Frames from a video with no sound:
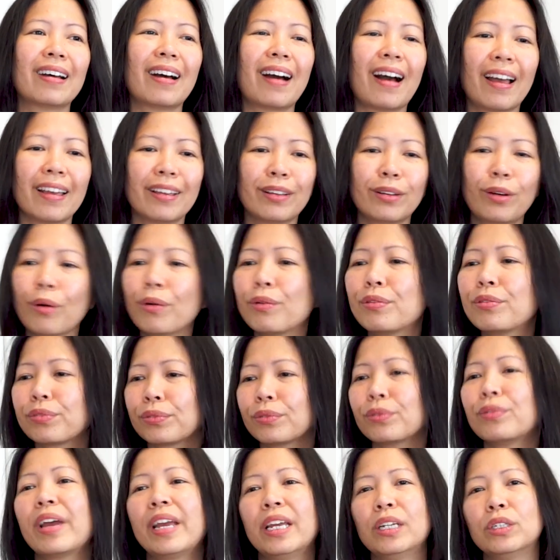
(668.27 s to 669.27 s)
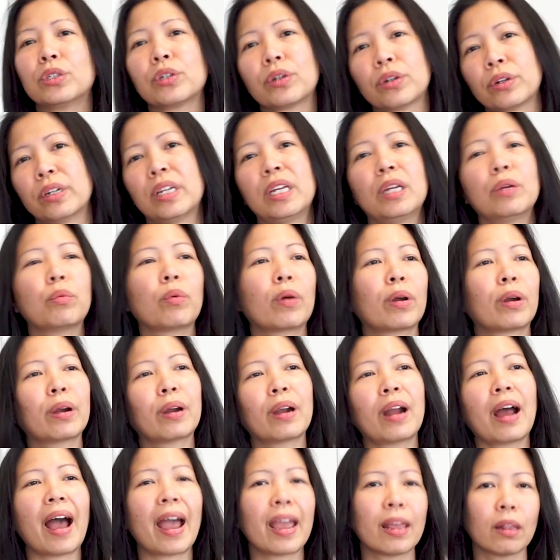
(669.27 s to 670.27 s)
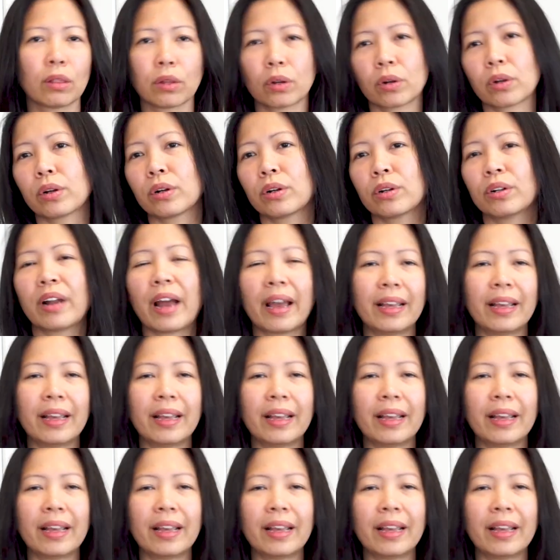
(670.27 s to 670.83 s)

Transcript: I go through a journey where I learn,